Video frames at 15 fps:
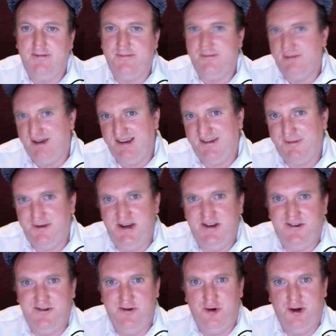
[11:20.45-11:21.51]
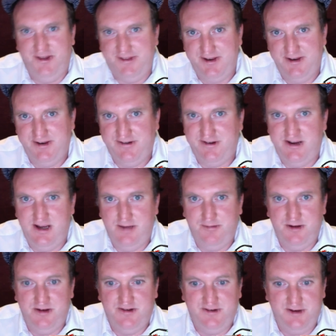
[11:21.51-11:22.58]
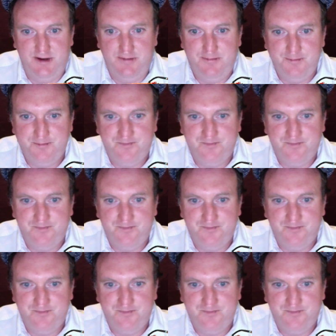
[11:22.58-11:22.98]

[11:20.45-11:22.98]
he's finished 9th in the championship.